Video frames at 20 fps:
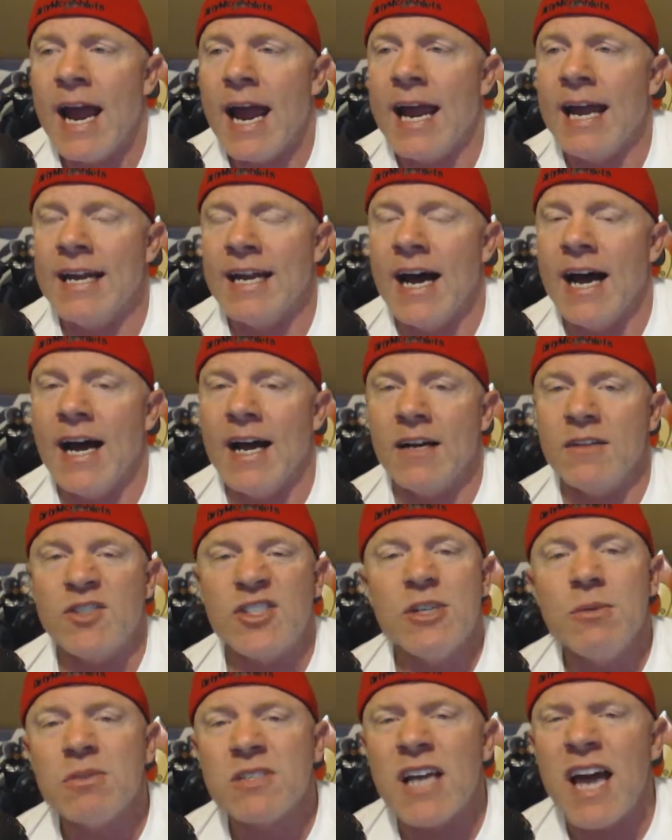And
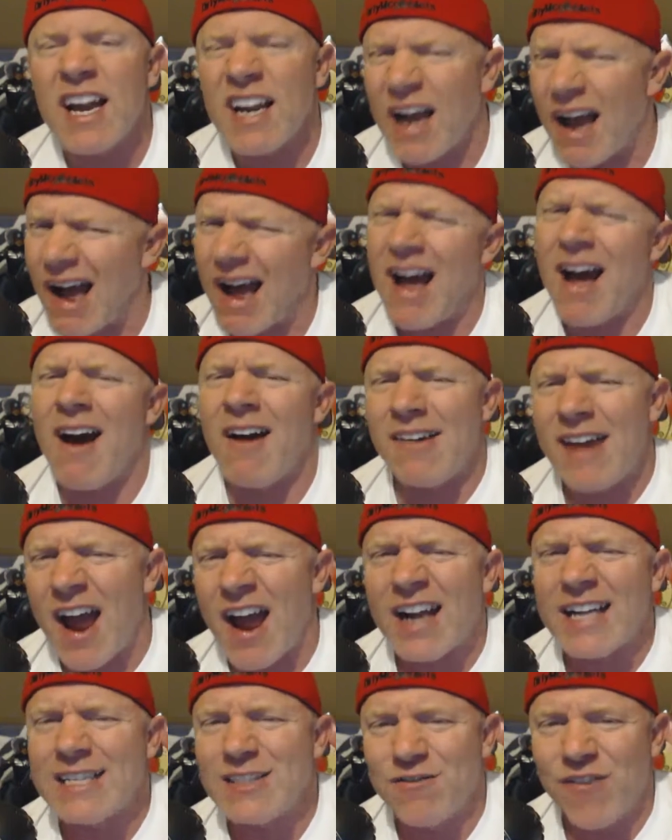she was like, "Ah,
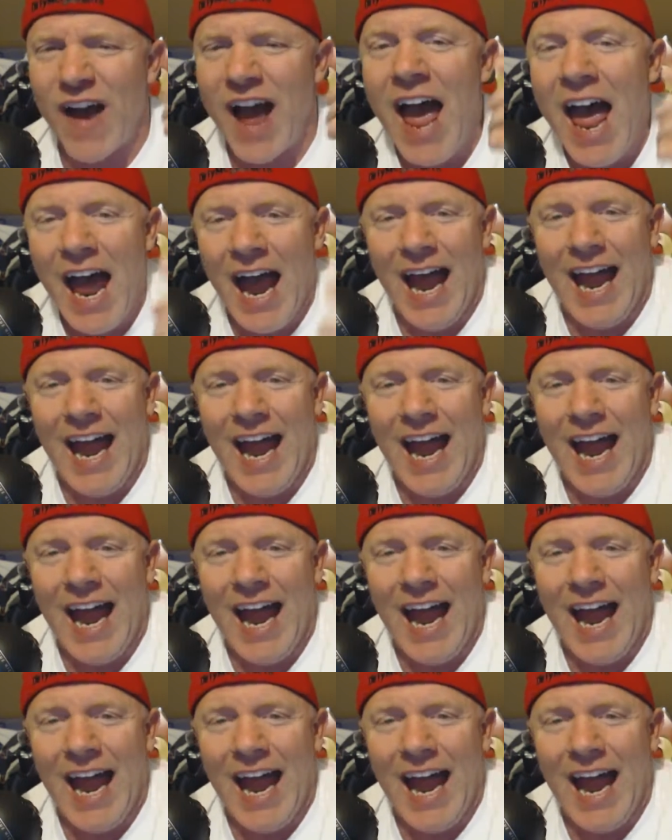nice, fine."